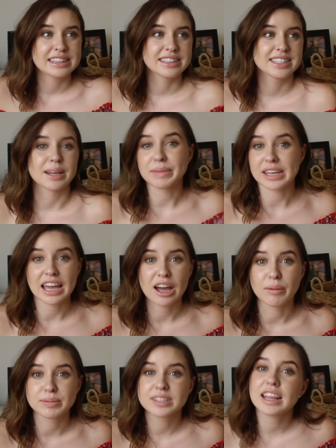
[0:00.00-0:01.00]
something
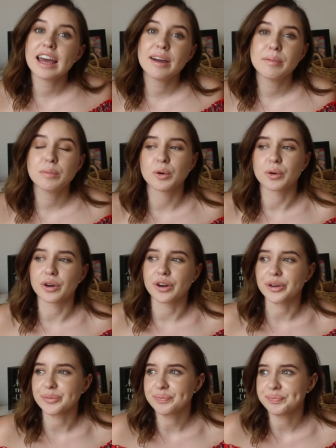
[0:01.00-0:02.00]
helped them,
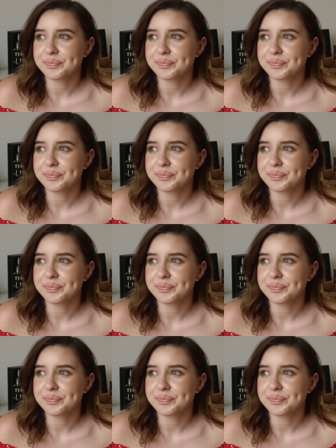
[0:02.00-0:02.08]
or